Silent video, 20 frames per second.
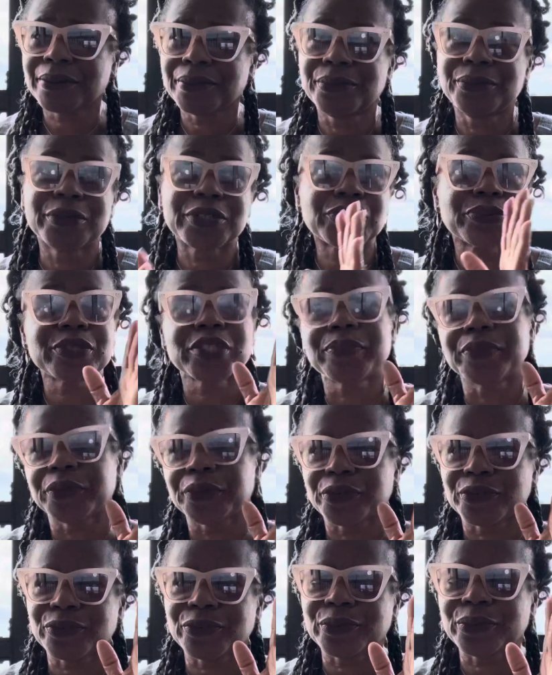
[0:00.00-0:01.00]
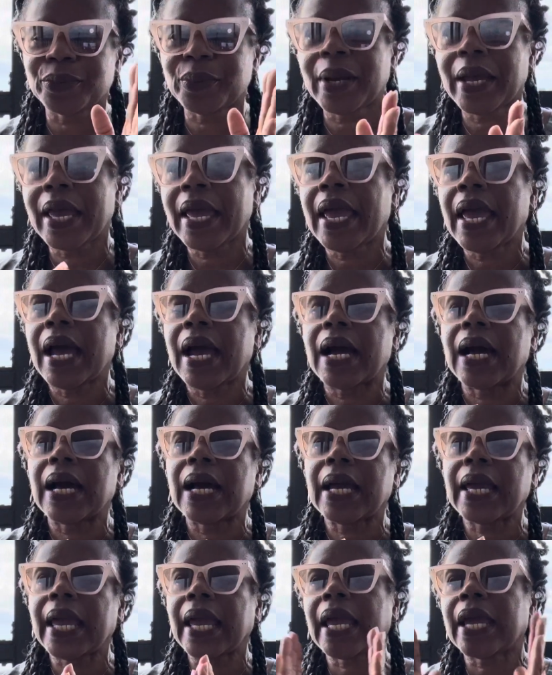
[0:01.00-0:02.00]
which was beautiful.
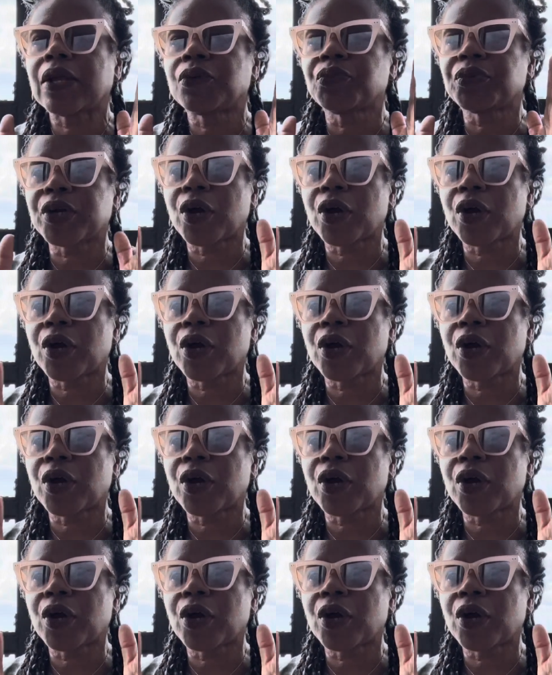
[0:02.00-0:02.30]
And we